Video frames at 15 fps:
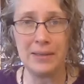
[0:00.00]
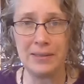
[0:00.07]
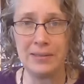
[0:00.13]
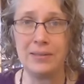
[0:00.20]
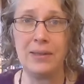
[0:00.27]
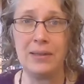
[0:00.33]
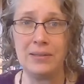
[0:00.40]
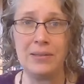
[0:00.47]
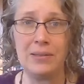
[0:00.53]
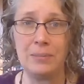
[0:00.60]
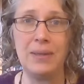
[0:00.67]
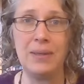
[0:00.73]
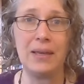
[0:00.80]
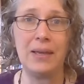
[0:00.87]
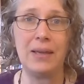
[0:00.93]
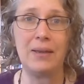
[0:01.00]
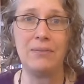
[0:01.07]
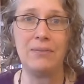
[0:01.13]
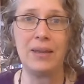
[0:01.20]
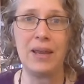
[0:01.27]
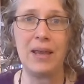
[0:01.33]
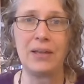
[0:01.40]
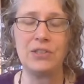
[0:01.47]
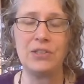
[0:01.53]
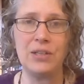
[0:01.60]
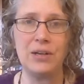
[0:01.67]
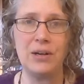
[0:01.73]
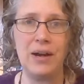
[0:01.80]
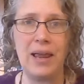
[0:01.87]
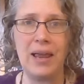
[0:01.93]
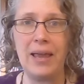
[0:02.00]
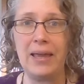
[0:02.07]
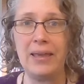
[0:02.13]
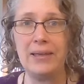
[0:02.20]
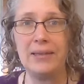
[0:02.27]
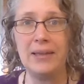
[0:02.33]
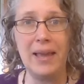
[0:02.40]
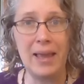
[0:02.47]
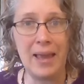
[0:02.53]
and it's the beginning of the next year and